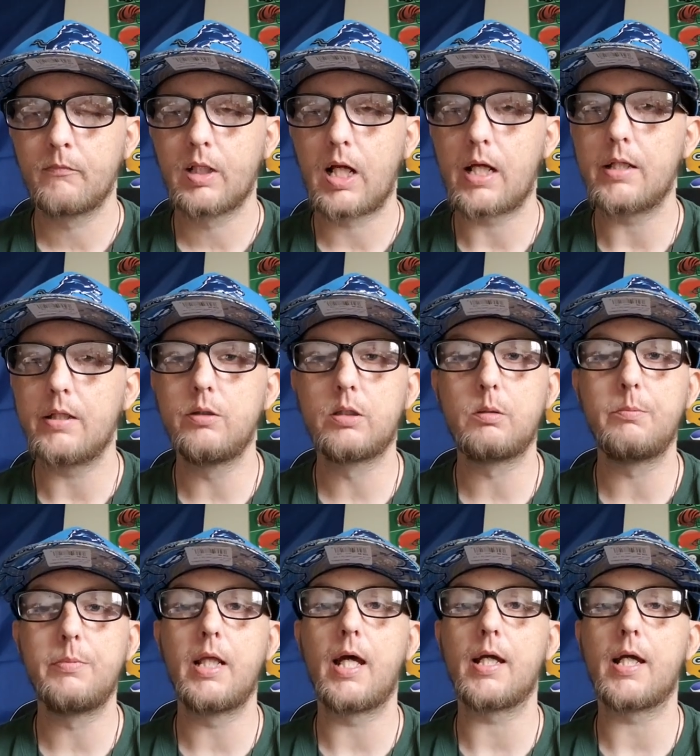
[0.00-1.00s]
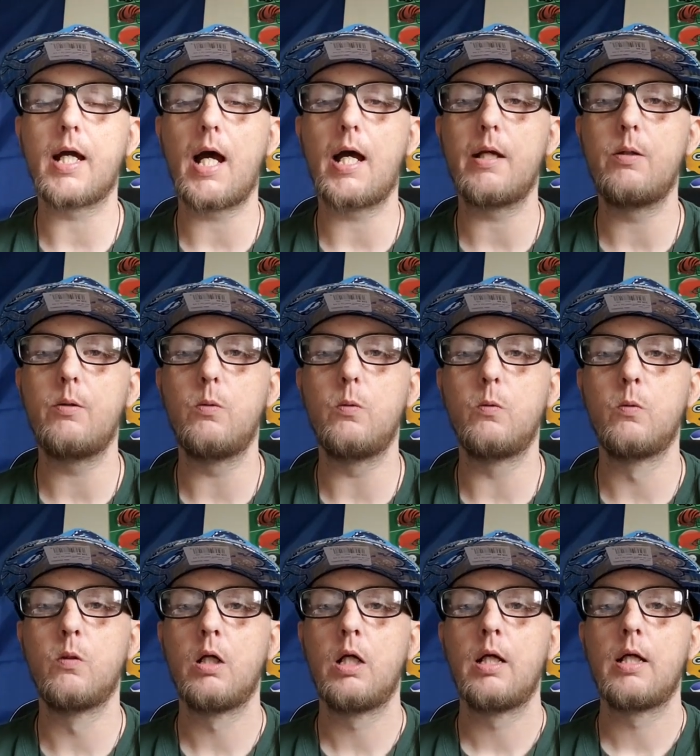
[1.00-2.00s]
used to be that guy who
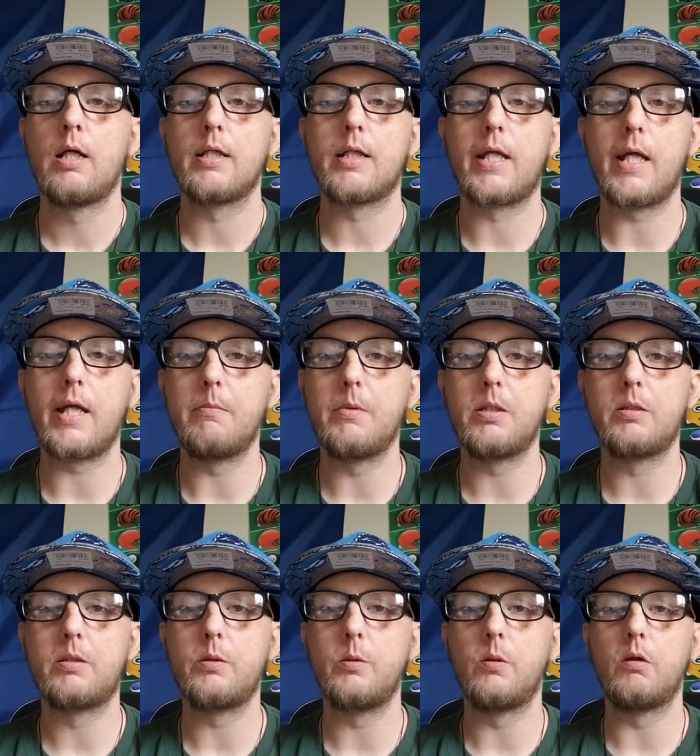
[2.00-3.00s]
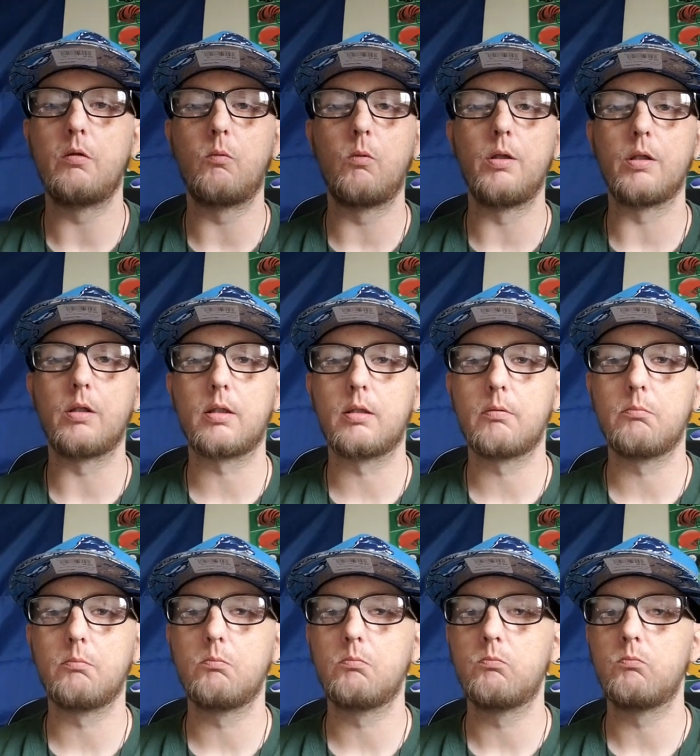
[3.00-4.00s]
came into it with
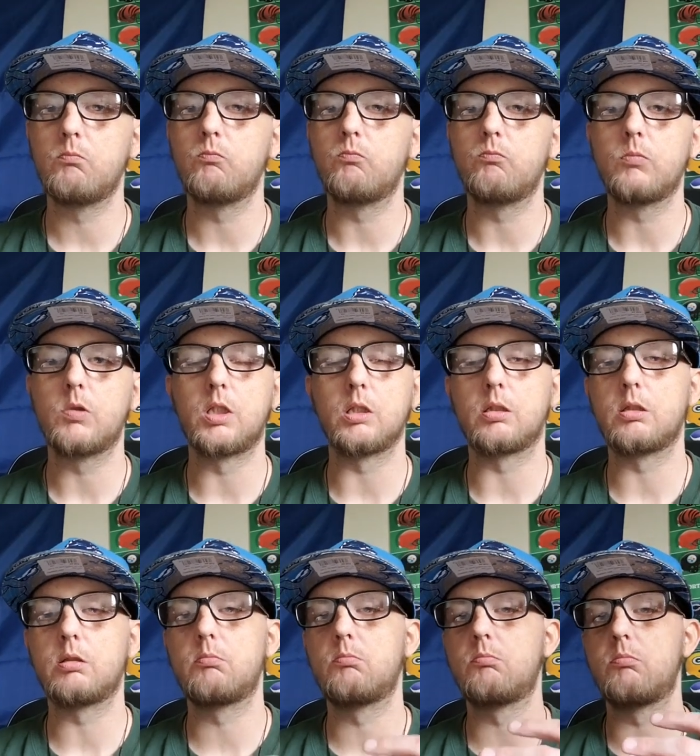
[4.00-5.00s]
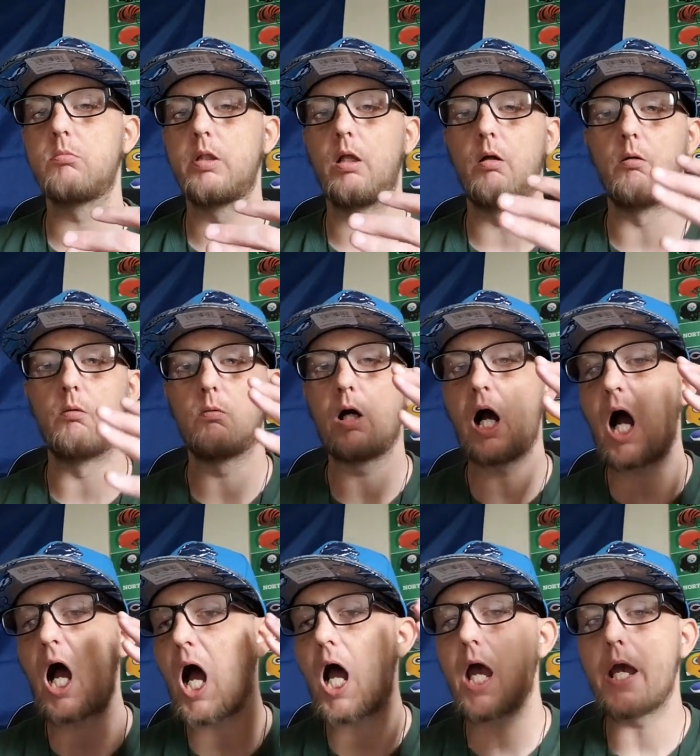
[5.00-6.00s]
just,
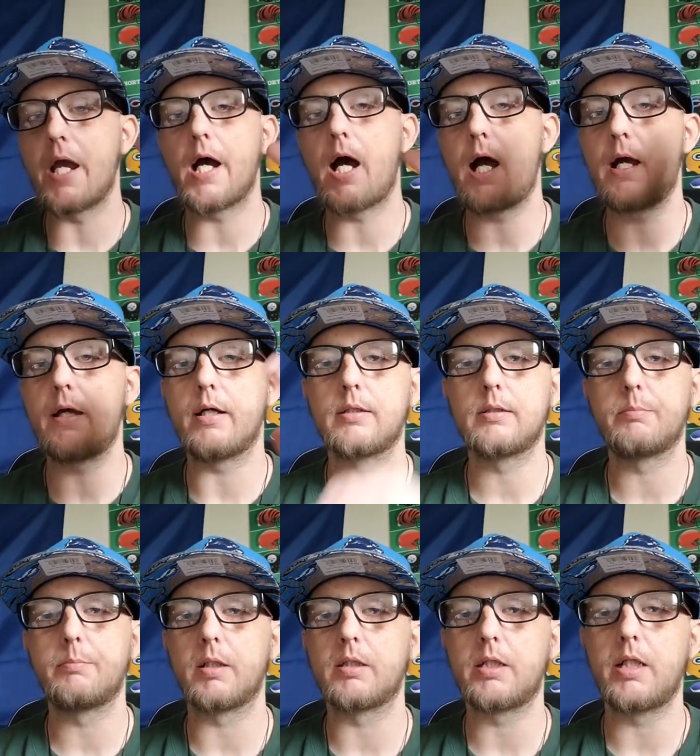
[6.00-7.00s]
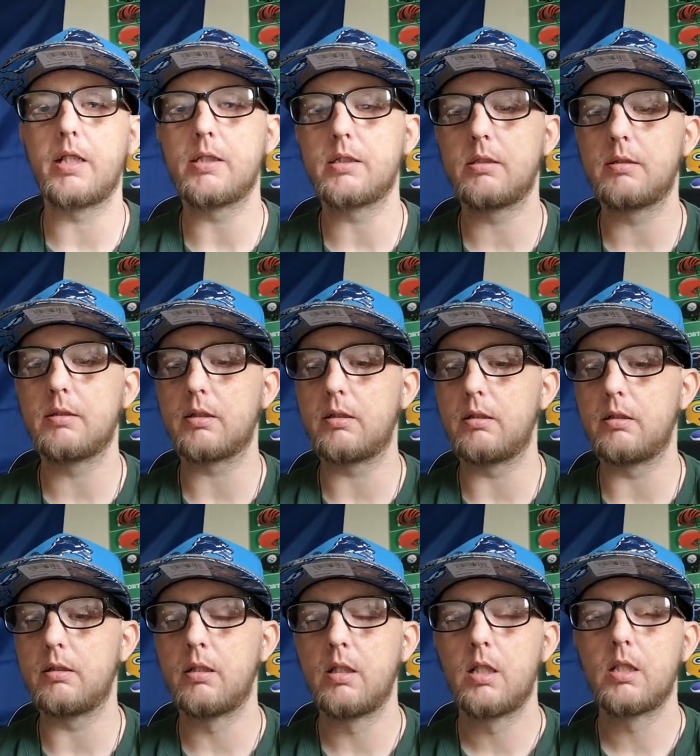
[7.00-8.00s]
high expectations and
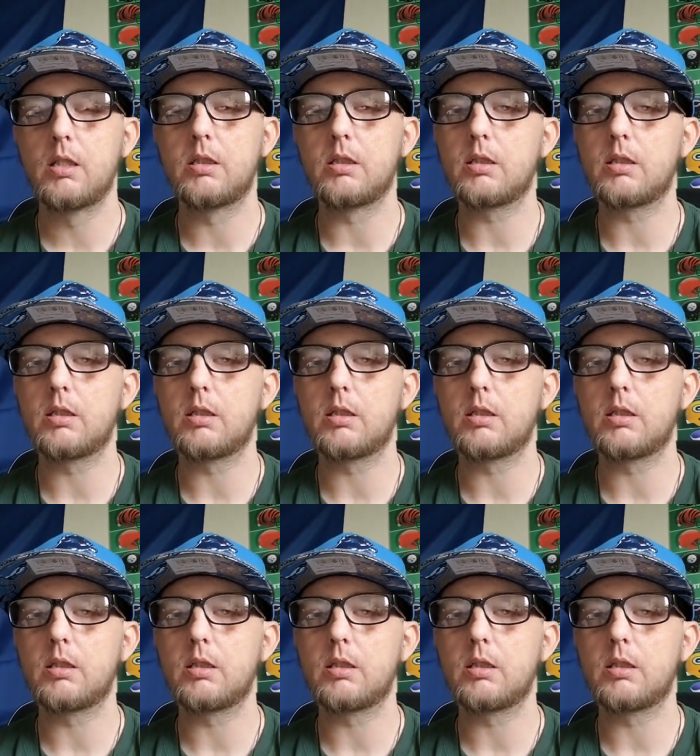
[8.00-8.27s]
just